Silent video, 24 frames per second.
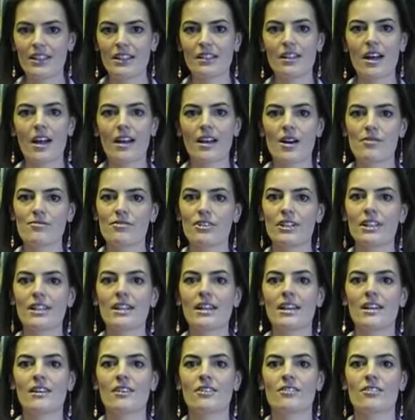like I'm really
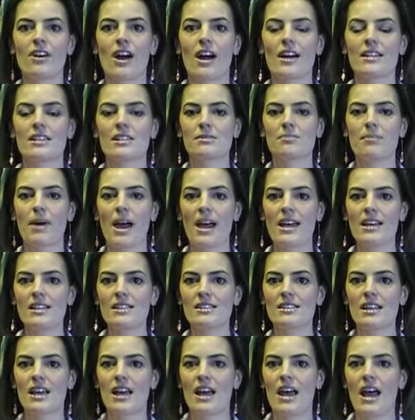in the right space.
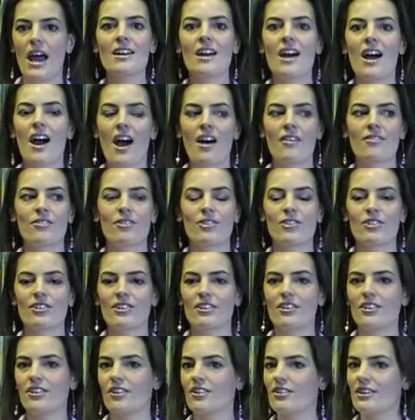I've
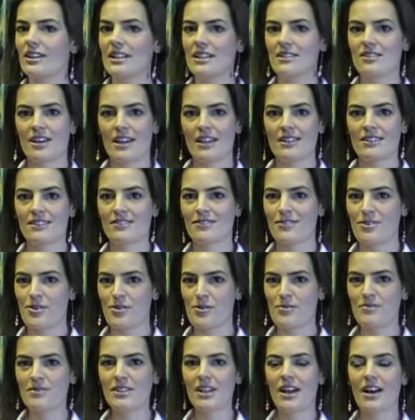already
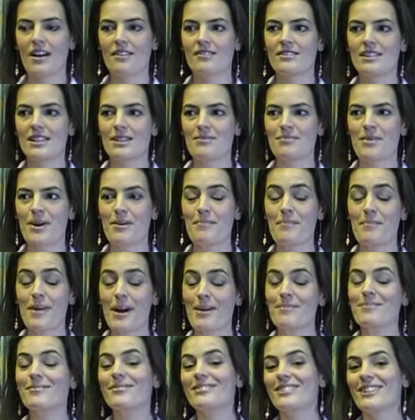transformed. I've seen my
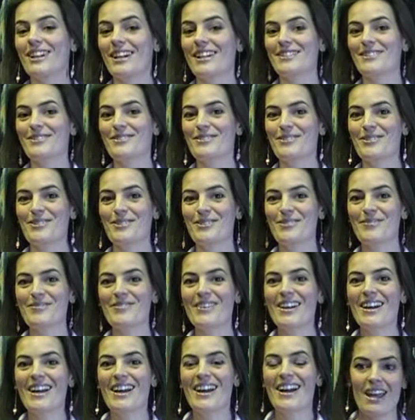mum transform,
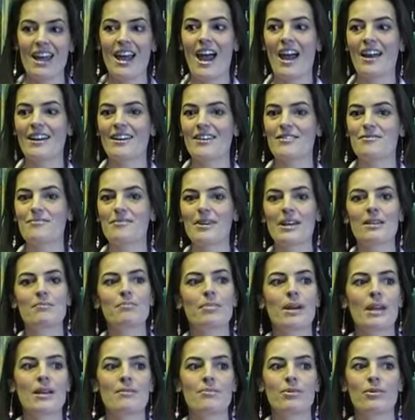and I've met
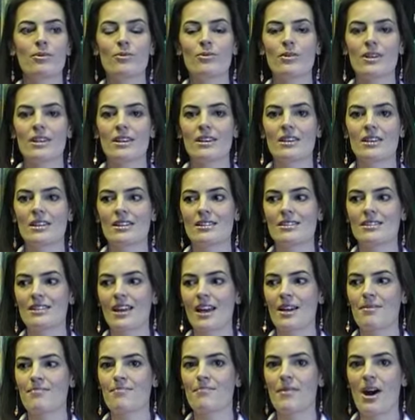people with the
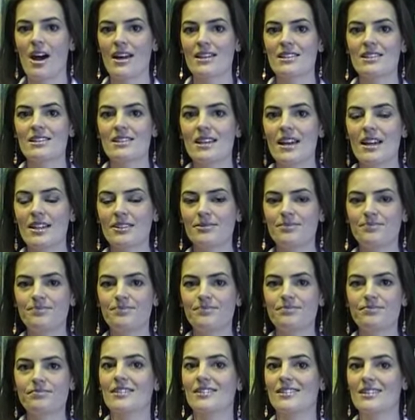same mindset.
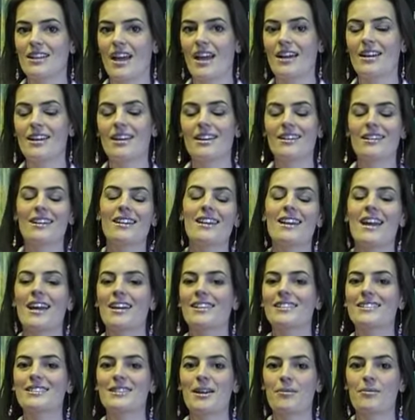Taking the
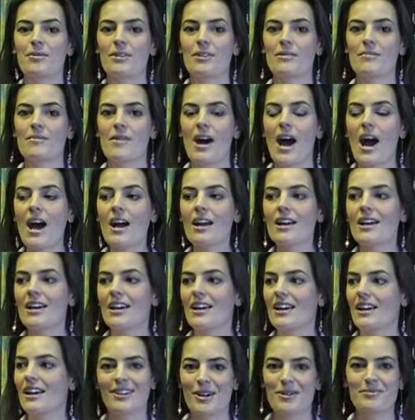next step with Marc,
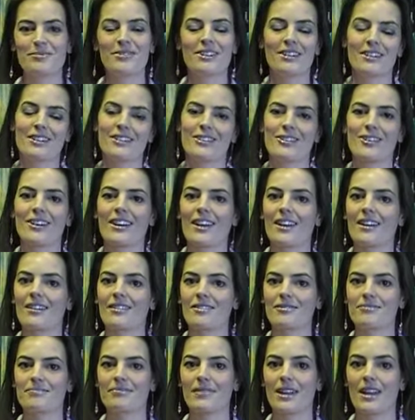I'm just doing it,
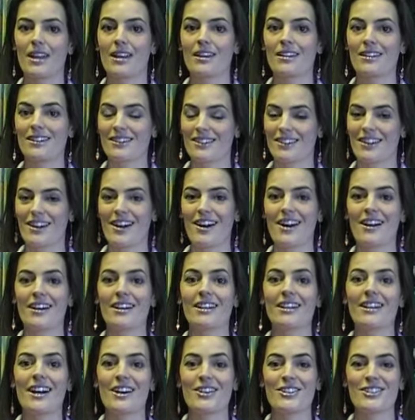and I
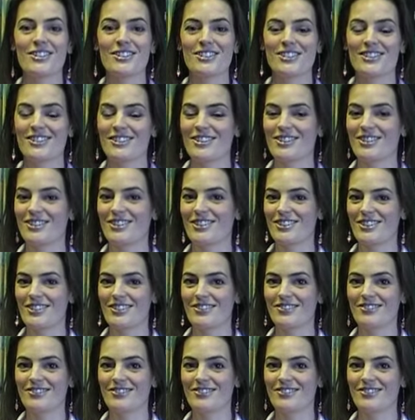encourage you to do it too.